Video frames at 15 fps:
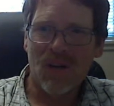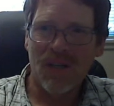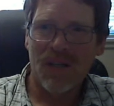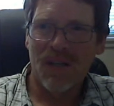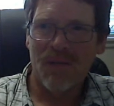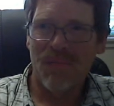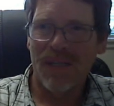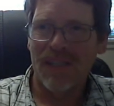
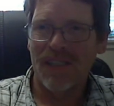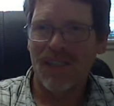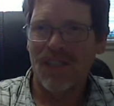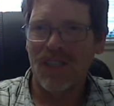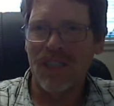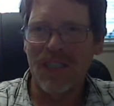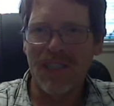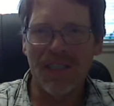here because
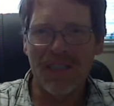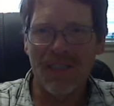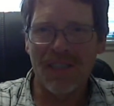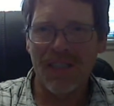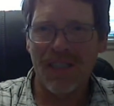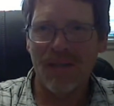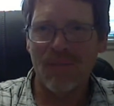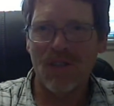Jesus
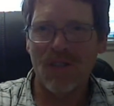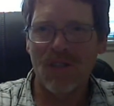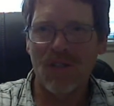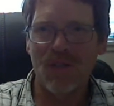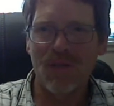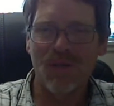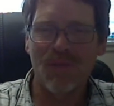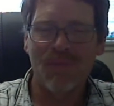seems
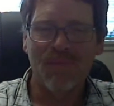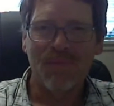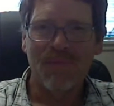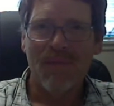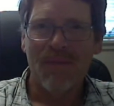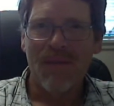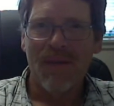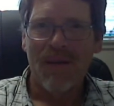to,
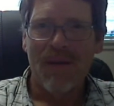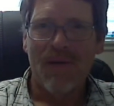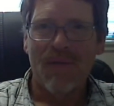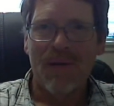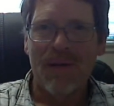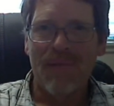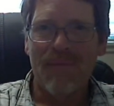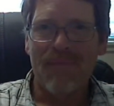
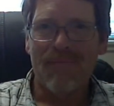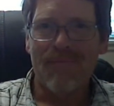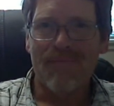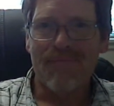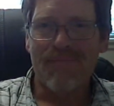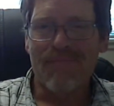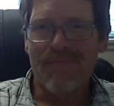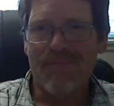well,
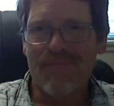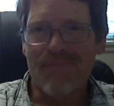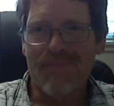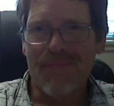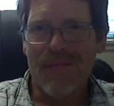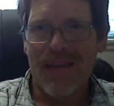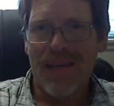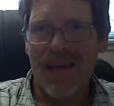
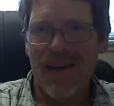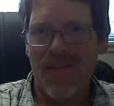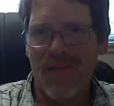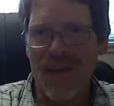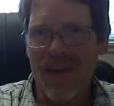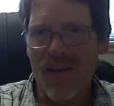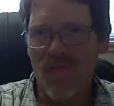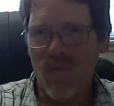I
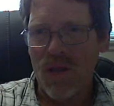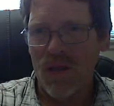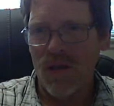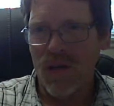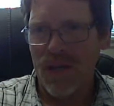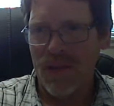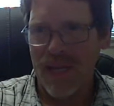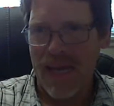think if we
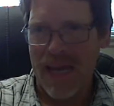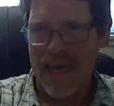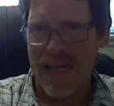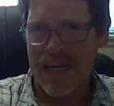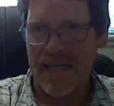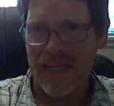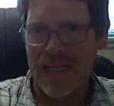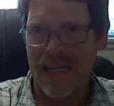look at the
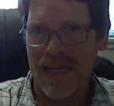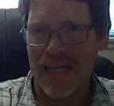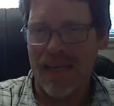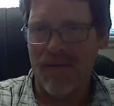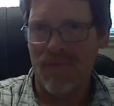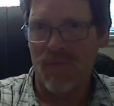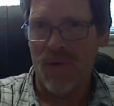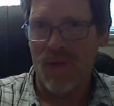end,
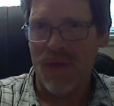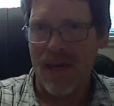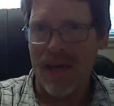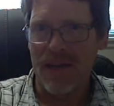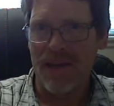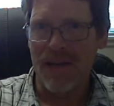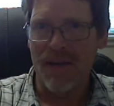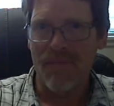and with the
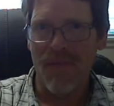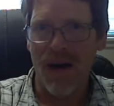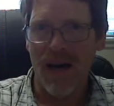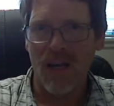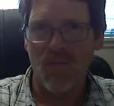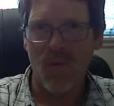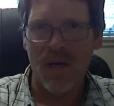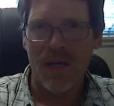end in
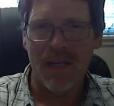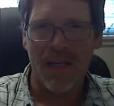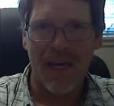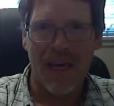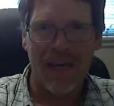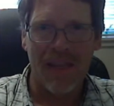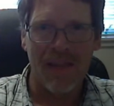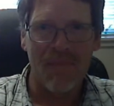mind, we can
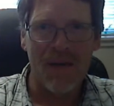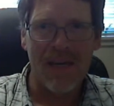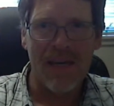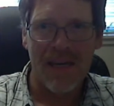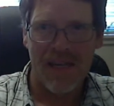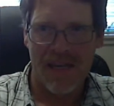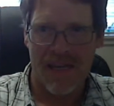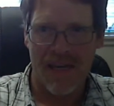gain the
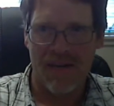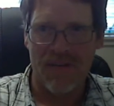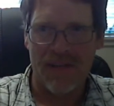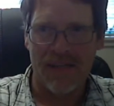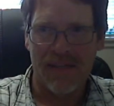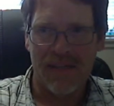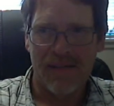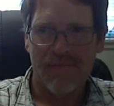beginning of it.